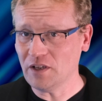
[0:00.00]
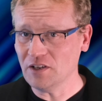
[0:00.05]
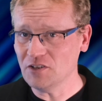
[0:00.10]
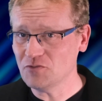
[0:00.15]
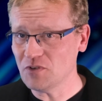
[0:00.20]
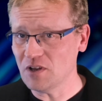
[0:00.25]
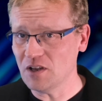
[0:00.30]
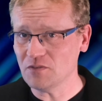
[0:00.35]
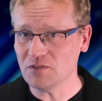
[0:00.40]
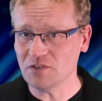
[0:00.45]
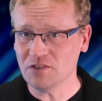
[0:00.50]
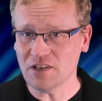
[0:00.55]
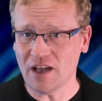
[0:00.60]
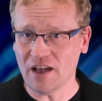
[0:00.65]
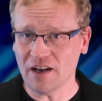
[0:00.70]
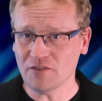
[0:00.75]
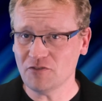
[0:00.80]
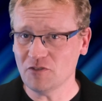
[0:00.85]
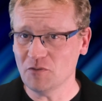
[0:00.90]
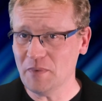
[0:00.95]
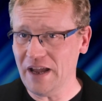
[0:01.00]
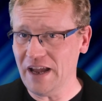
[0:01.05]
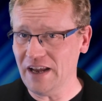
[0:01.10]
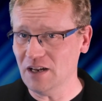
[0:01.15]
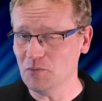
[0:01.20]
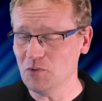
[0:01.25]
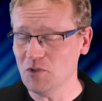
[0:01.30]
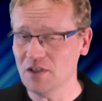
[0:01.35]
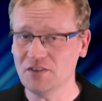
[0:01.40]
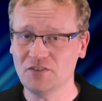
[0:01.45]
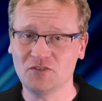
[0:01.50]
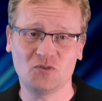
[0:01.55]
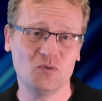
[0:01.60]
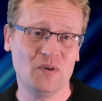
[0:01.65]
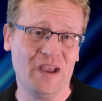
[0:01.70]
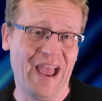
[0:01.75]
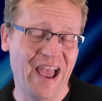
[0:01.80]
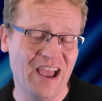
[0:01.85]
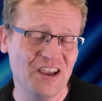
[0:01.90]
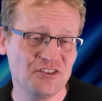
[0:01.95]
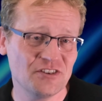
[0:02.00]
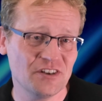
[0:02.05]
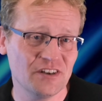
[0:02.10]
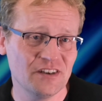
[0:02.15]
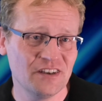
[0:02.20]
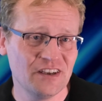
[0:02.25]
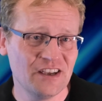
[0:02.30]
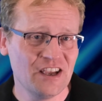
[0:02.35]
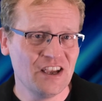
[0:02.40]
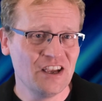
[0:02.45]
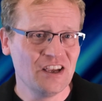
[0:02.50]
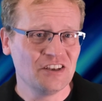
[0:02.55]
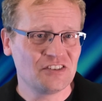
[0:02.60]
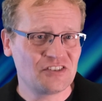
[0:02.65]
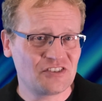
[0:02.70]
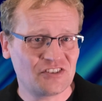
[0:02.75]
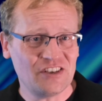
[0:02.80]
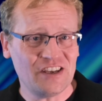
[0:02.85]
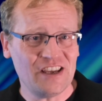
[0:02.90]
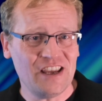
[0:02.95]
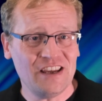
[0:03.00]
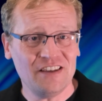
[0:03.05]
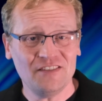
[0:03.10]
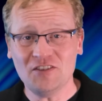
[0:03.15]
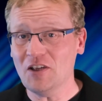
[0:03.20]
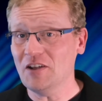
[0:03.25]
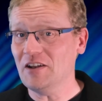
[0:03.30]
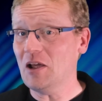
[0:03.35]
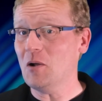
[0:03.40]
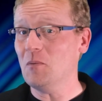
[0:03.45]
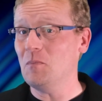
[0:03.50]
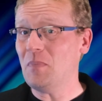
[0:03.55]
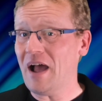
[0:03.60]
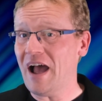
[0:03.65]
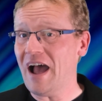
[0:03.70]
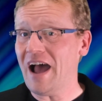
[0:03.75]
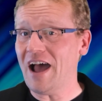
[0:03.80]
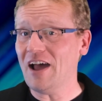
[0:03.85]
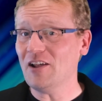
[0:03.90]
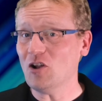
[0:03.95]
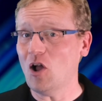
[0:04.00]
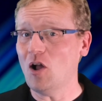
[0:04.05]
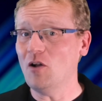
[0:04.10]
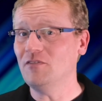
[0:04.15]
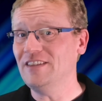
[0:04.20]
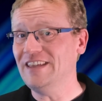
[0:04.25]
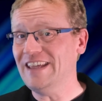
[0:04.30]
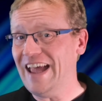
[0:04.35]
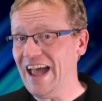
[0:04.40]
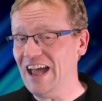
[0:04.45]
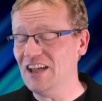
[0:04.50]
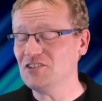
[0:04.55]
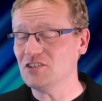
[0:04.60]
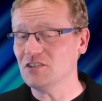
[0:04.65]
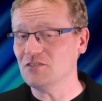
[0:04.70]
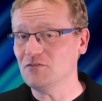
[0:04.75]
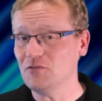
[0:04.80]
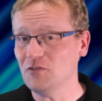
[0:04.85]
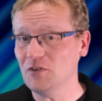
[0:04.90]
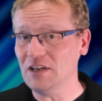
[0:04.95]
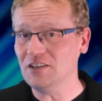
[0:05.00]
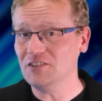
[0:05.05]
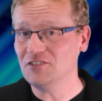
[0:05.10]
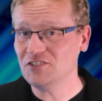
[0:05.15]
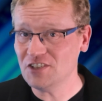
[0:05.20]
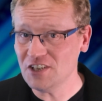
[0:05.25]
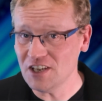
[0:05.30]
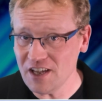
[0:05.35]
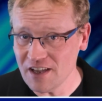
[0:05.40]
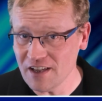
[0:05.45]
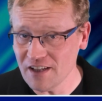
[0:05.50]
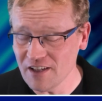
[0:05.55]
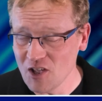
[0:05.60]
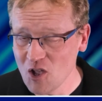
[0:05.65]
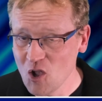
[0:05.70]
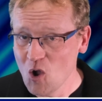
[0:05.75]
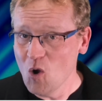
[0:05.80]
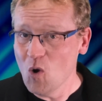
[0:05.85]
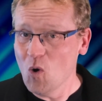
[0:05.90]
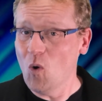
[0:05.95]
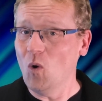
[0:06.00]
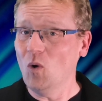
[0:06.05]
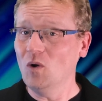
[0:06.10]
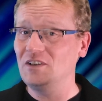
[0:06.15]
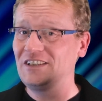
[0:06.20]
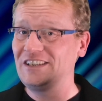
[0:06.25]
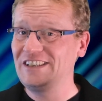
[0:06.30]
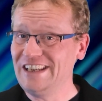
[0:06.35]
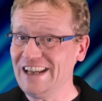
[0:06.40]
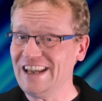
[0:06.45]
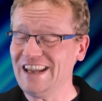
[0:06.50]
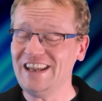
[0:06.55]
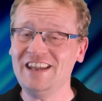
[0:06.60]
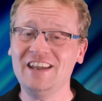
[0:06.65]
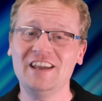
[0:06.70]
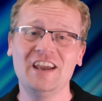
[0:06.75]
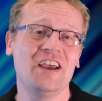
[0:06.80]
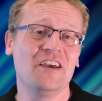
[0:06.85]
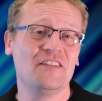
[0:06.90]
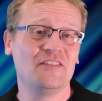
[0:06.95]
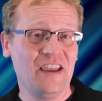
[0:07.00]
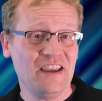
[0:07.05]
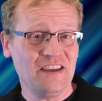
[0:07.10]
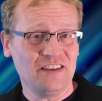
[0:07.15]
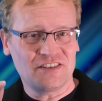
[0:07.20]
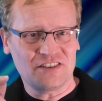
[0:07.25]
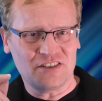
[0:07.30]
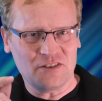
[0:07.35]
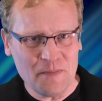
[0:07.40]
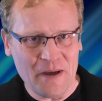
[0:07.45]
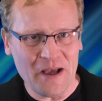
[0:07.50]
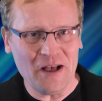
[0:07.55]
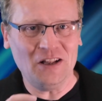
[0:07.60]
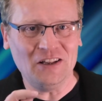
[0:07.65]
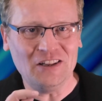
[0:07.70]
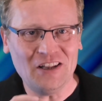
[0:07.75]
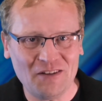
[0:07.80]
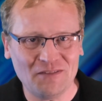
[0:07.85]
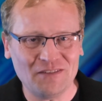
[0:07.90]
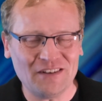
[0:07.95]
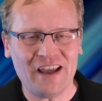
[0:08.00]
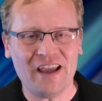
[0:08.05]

can transfer data from AWS to Azure, C, they're now part of the Azure free tier, or D, they smell lovely.